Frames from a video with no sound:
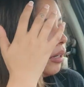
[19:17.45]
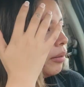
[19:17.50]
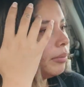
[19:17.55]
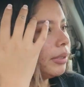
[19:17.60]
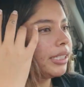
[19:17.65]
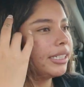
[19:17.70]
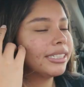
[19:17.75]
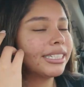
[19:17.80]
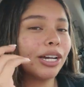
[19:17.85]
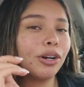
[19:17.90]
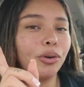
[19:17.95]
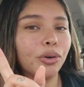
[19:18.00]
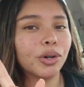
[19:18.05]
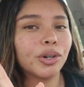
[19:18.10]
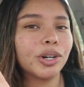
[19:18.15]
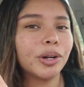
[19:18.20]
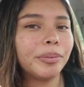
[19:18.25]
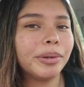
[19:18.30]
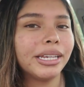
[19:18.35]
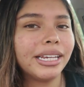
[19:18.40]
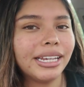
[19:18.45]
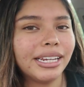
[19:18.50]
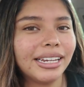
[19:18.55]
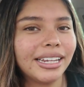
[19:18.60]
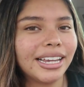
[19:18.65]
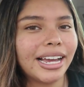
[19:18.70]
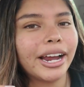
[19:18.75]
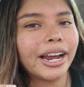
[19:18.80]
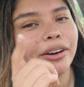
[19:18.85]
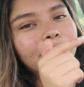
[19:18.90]
because I ordered a
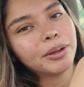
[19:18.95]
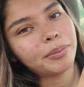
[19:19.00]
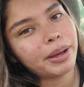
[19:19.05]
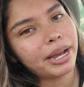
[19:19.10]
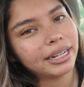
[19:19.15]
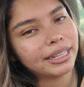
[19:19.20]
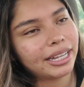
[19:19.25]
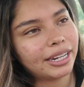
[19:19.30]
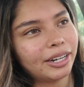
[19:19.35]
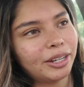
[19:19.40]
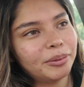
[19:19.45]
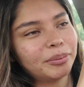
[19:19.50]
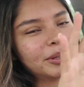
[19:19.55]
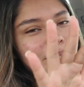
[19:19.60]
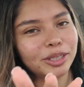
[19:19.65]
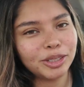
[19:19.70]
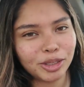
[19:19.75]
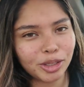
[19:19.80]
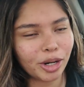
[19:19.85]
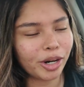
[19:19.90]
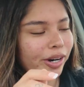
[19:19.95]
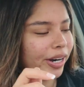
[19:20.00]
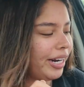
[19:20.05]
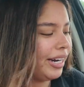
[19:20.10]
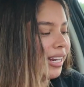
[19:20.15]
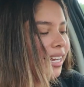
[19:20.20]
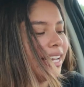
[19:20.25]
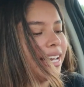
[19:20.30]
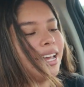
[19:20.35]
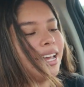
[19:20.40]
bikini. I already packed that up, sorry.